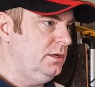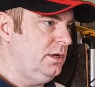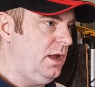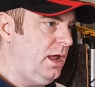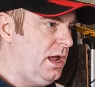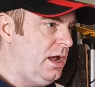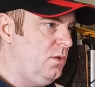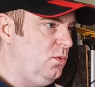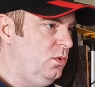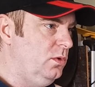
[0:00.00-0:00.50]

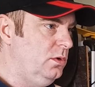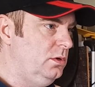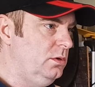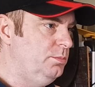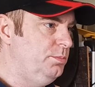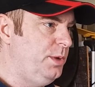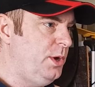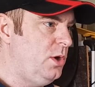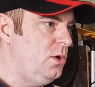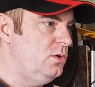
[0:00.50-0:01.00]
I
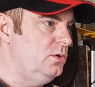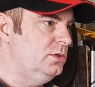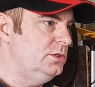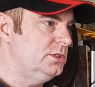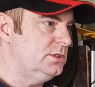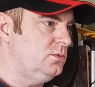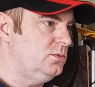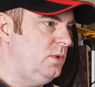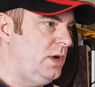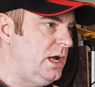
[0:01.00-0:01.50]
will
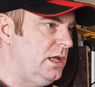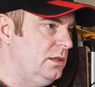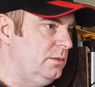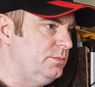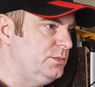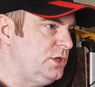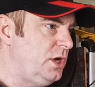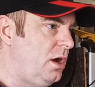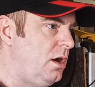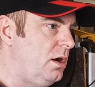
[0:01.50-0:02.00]
post while I'm
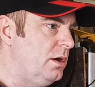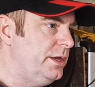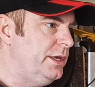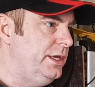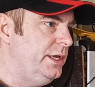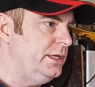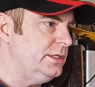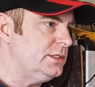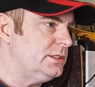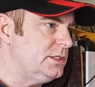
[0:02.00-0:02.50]

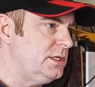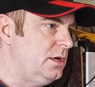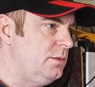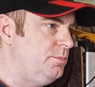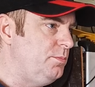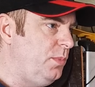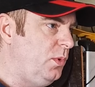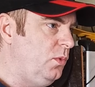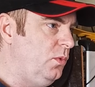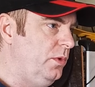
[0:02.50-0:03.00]
talking at
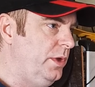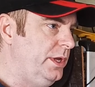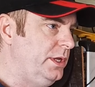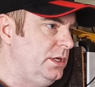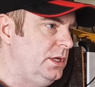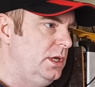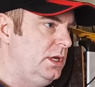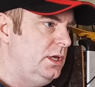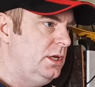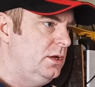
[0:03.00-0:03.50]
some
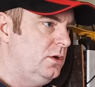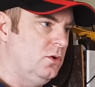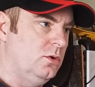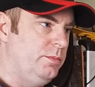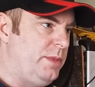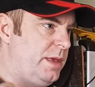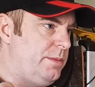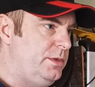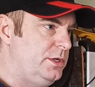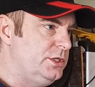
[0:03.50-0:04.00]
point, or
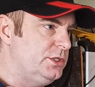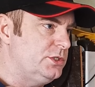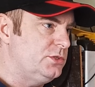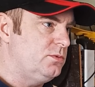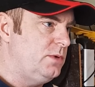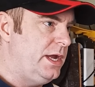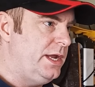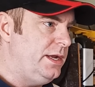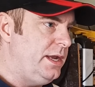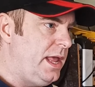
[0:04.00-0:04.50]
maybe just
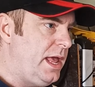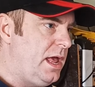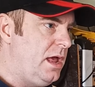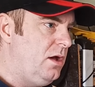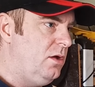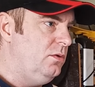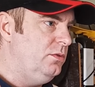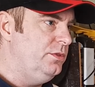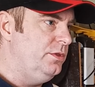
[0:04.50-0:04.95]
right now.